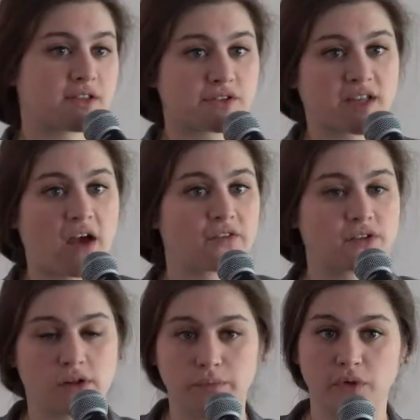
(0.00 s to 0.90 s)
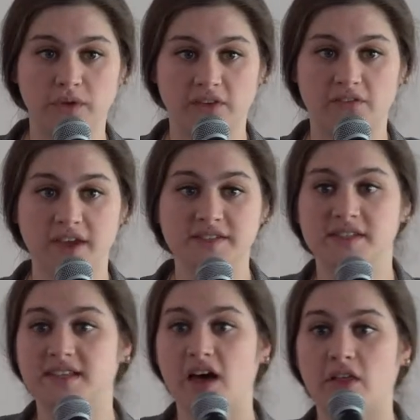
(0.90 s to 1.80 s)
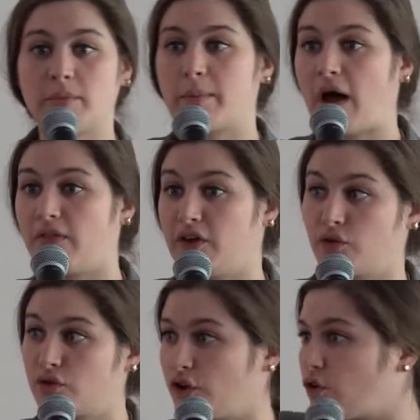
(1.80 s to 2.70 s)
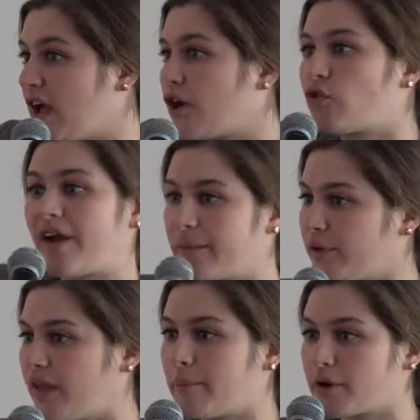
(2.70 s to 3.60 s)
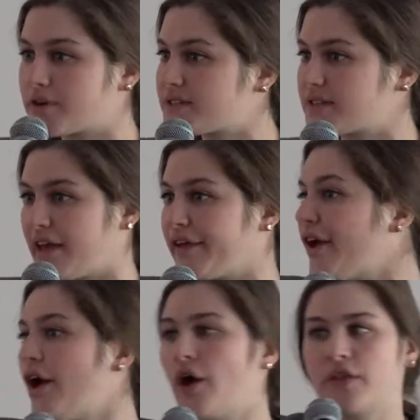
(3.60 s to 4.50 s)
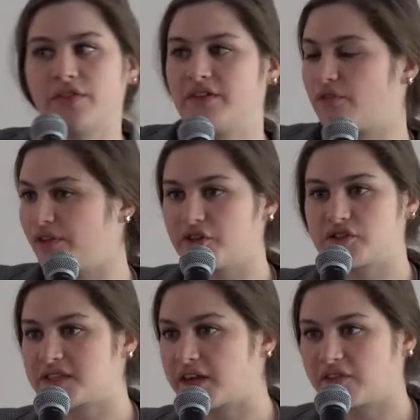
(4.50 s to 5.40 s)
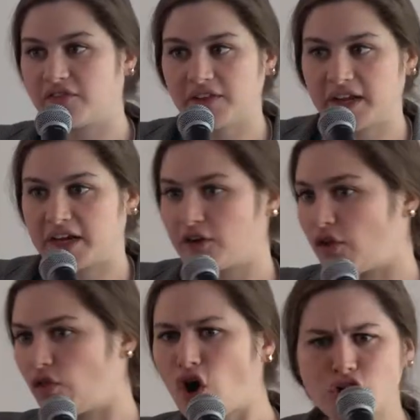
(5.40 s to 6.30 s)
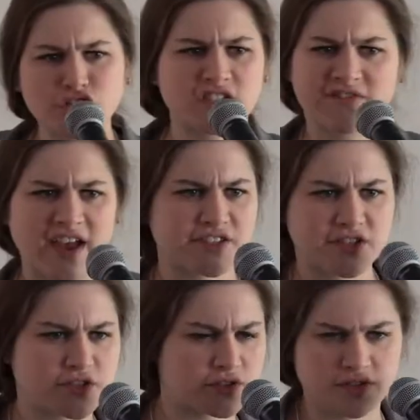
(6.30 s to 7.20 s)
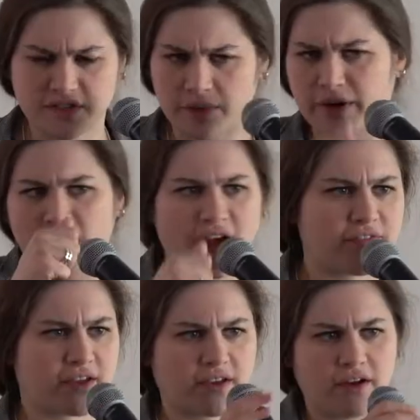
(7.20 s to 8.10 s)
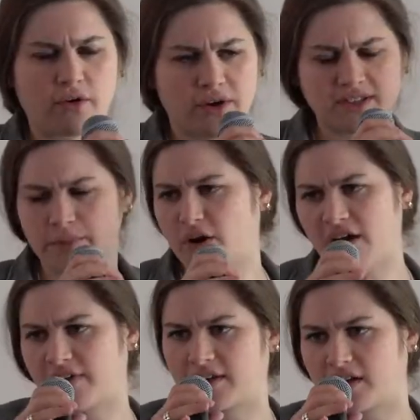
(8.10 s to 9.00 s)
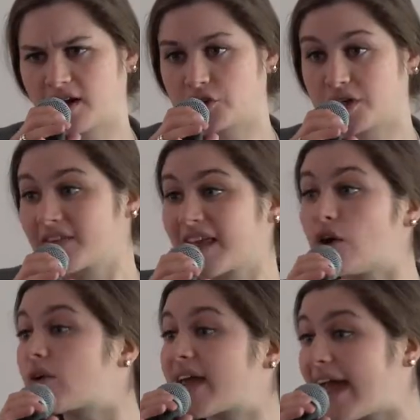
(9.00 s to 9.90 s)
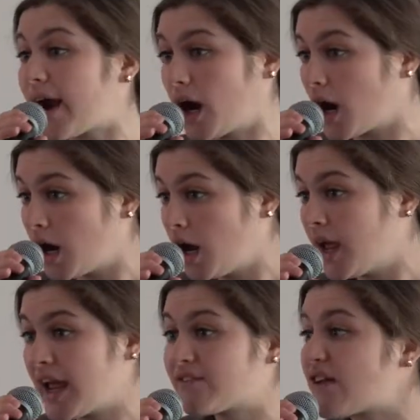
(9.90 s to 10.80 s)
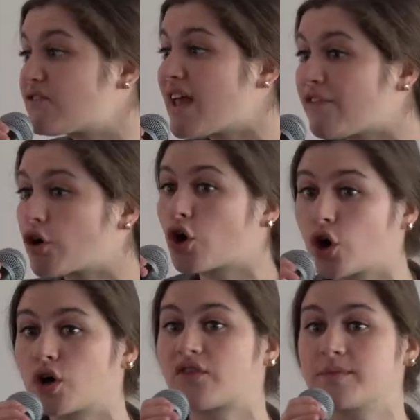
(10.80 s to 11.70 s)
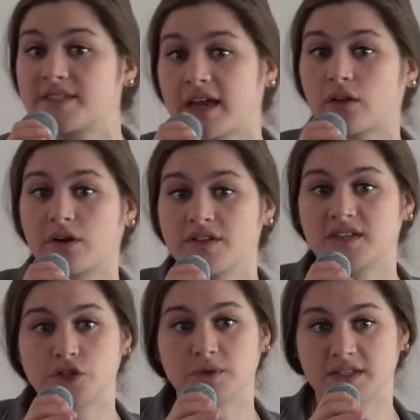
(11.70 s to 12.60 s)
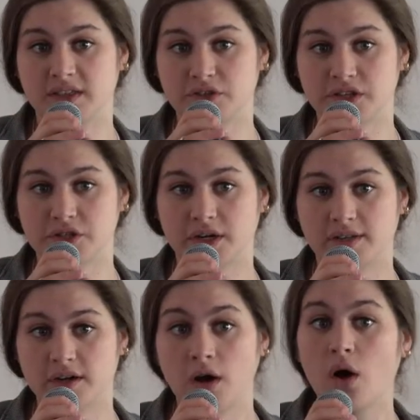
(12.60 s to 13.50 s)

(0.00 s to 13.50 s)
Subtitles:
and their staff until I'm blue in the face and tell them about the incredible numbers that the religiously unaffiliated are the largest, fastest growing demographic in the country. They don't care if they've never heard from secular constituents in their district.